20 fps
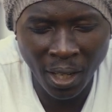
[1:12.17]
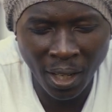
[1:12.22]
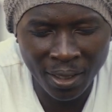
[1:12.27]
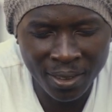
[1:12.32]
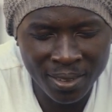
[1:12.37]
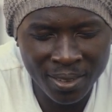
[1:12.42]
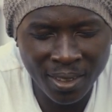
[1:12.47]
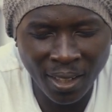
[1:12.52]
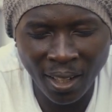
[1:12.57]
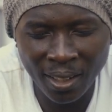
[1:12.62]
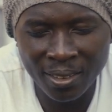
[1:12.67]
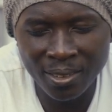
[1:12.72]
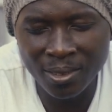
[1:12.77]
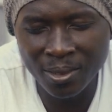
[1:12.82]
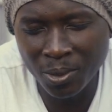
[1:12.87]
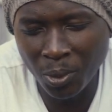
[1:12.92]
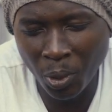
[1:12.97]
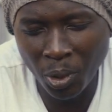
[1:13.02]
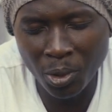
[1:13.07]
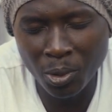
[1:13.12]
start
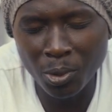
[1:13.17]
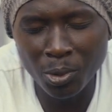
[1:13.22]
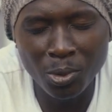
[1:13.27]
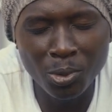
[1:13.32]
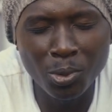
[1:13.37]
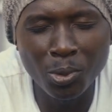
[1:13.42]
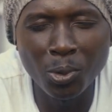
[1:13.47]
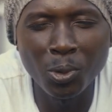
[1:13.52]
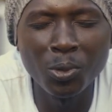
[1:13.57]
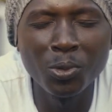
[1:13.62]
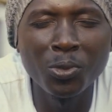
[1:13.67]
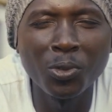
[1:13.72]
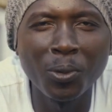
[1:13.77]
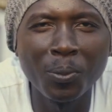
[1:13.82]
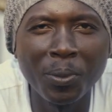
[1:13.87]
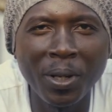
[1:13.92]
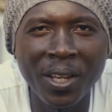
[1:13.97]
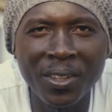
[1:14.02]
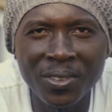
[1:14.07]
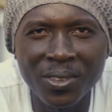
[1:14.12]
going to school
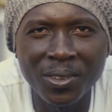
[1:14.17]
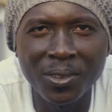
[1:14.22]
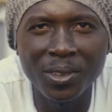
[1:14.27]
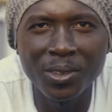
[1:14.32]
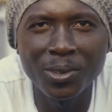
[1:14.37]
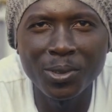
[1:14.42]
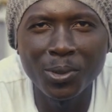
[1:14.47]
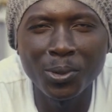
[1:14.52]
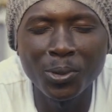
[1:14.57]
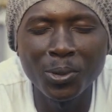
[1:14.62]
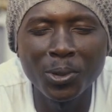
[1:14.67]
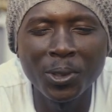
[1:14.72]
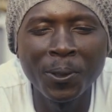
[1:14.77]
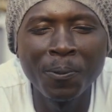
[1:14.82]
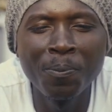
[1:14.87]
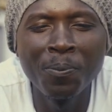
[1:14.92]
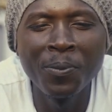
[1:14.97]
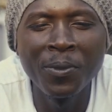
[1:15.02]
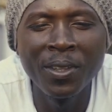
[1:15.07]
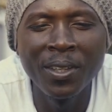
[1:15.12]
from nursery school
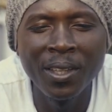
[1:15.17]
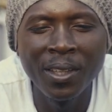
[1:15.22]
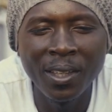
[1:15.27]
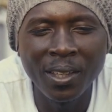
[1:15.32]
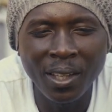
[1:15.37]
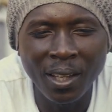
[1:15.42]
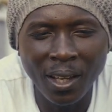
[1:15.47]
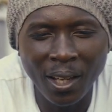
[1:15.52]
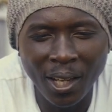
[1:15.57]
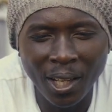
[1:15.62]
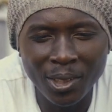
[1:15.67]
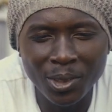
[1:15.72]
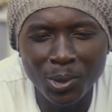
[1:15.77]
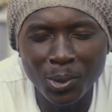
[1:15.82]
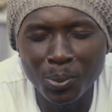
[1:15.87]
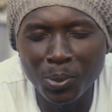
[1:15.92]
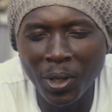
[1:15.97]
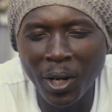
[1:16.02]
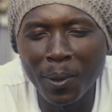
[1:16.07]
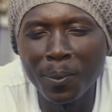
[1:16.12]

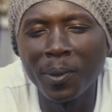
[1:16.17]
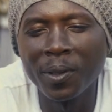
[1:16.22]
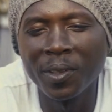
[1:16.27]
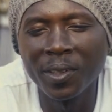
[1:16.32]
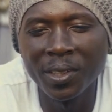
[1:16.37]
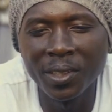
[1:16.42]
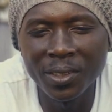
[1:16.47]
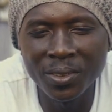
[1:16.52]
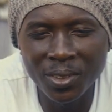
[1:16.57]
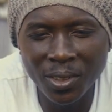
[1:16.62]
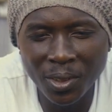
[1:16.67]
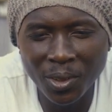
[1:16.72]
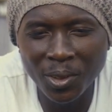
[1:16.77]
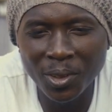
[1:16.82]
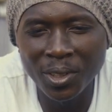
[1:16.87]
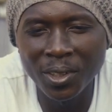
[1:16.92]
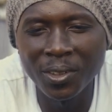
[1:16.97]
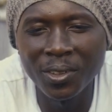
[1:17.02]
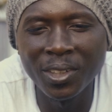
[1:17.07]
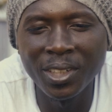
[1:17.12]
to primary,
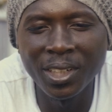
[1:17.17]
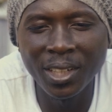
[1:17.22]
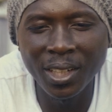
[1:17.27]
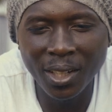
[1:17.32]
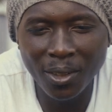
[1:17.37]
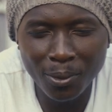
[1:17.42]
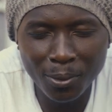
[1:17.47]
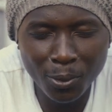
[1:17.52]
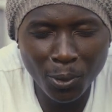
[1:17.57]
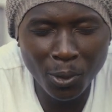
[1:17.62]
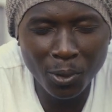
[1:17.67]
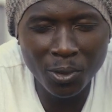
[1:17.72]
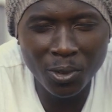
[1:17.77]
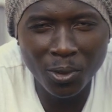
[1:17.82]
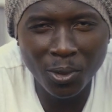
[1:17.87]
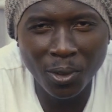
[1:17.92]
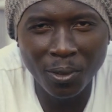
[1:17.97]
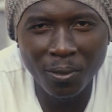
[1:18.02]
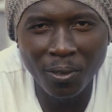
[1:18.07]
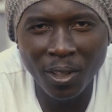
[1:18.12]
secondary, and of course
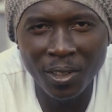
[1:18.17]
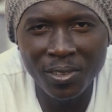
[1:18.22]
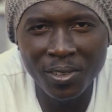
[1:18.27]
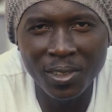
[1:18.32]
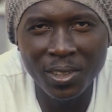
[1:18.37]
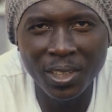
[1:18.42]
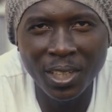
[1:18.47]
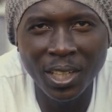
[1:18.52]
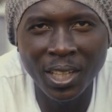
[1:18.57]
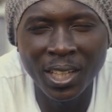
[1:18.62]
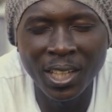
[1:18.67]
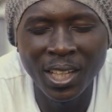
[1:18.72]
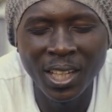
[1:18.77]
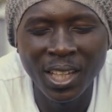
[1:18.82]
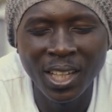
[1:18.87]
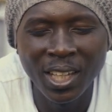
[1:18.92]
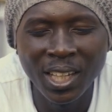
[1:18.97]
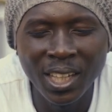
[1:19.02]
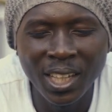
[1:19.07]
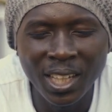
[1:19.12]
university,
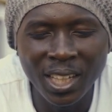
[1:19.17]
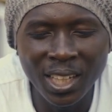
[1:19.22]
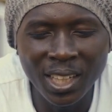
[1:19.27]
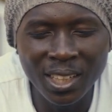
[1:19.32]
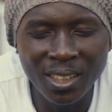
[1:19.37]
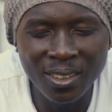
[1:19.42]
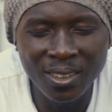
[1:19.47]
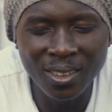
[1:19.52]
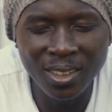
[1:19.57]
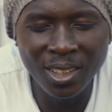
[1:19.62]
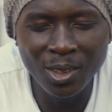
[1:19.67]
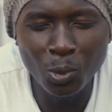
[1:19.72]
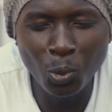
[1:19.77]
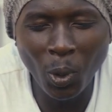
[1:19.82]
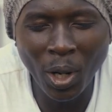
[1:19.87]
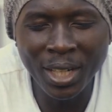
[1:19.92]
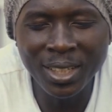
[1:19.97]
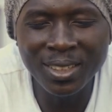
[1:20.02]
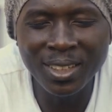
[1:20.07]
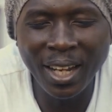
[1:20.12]
it
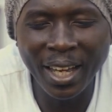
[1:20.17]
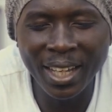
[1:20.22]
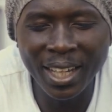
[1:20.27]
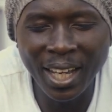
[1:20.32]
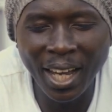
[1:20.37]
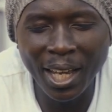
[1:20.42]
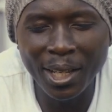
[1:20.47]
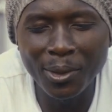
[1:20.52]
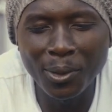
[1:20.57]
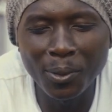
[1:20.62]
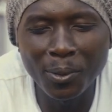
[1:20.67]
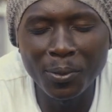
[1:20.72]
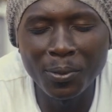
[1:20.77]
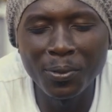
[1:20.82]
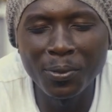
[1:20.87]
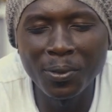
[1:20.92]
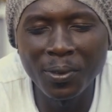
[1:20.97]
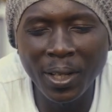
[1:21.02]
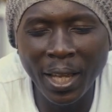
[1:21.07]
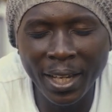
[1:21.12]
works like kind
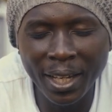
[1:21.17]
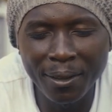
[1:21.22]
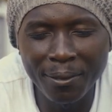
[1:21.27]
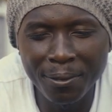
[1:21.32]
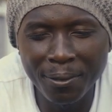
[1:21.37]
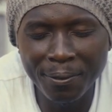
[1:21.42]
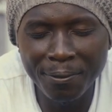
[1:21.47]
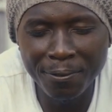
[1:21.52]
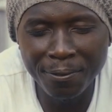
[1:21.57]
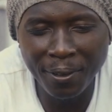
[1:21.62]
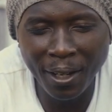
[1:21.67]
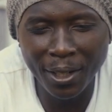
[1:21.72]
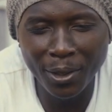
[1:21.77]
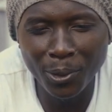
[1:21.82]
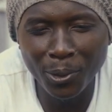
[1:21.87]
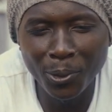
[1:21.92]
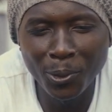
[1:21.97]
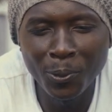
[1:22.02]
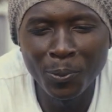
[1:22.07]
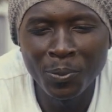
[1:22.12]
of like a
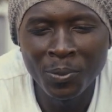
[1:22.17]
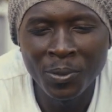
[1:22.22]
funnel,